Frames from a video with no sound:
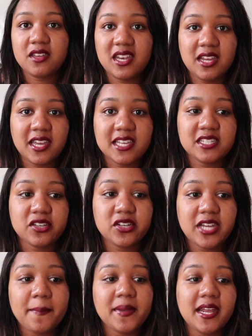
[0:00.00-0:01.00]
You know, I guess it
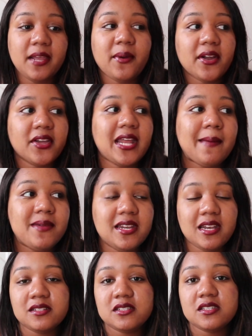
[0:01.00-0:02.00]
could happen anywhere, it could happen
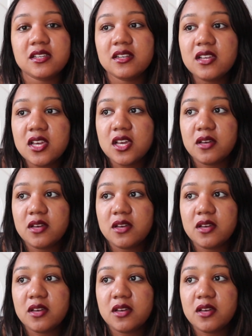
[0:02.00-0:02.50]
in London,